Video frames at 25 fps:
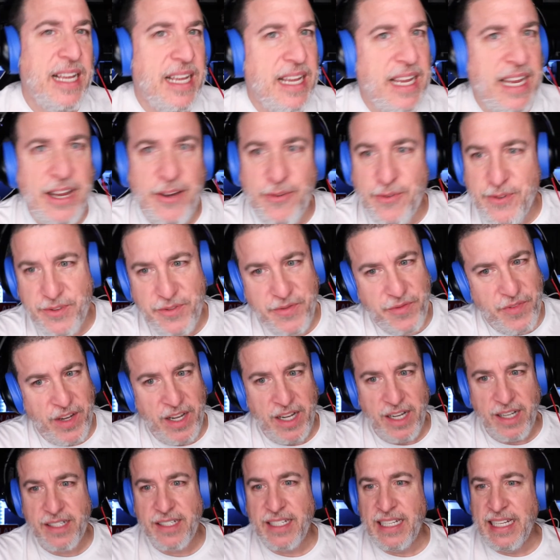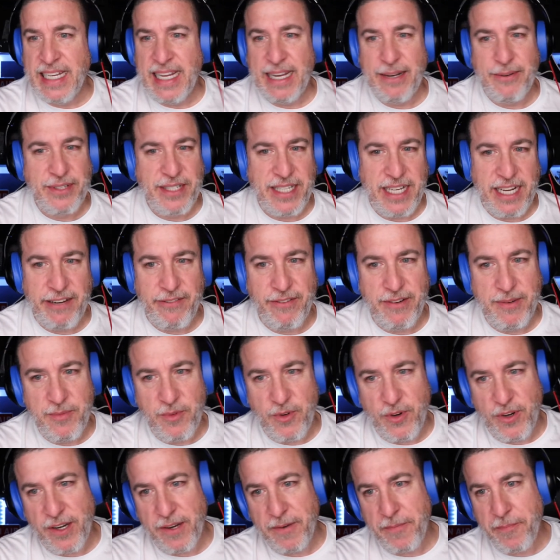it was fucked. And that was every
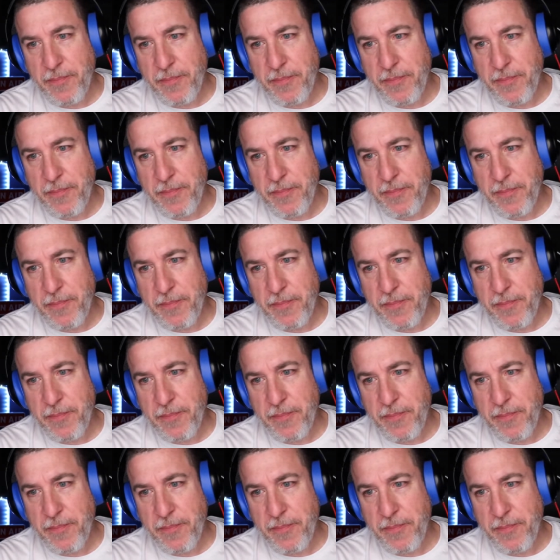morning.